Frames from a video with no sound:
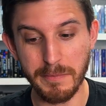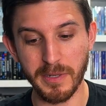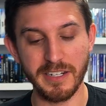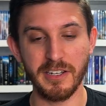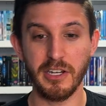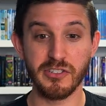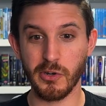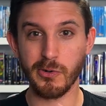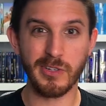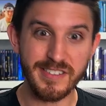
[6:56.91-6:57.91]
but his
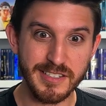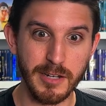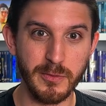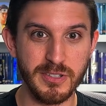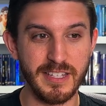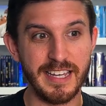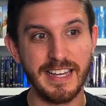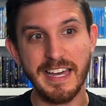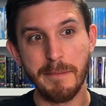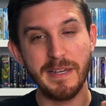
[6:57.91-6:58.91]
early stuff was
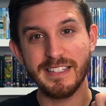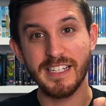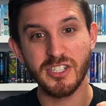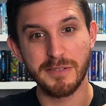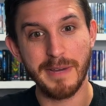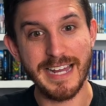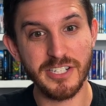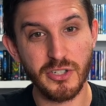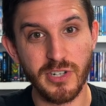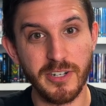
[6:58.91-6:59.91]
like basically just a magic trick